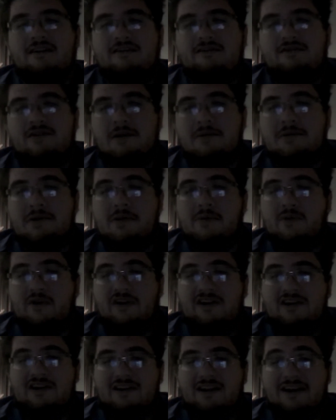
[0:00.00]
flipped
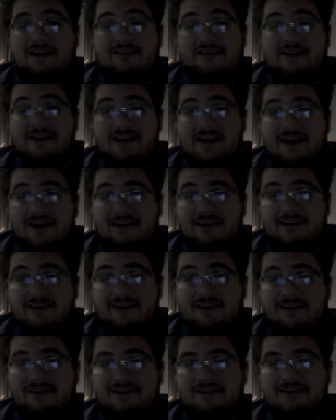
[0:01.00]
over Legacy
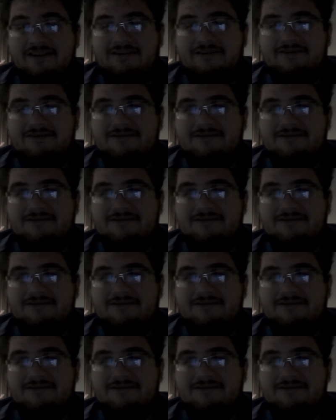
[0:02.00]
Yatagrasu,